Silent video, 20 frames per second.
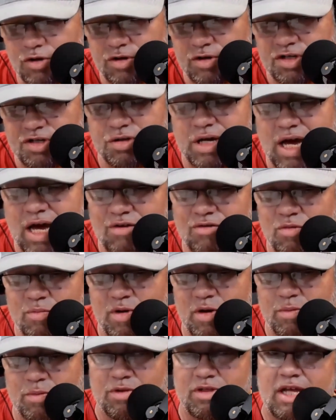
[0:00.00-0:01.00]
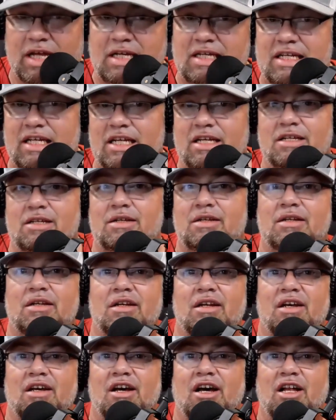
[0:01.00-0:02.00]
You got to remember they didn't
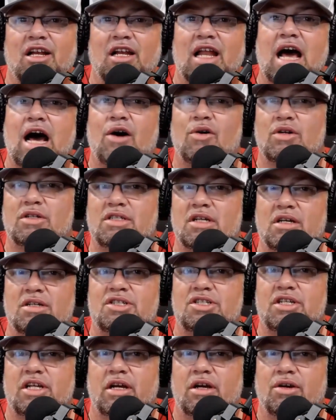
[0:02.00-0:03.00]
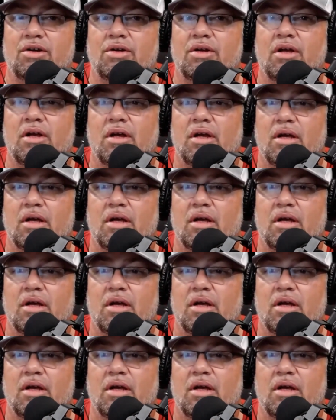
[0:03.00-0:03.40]
allow a touchdown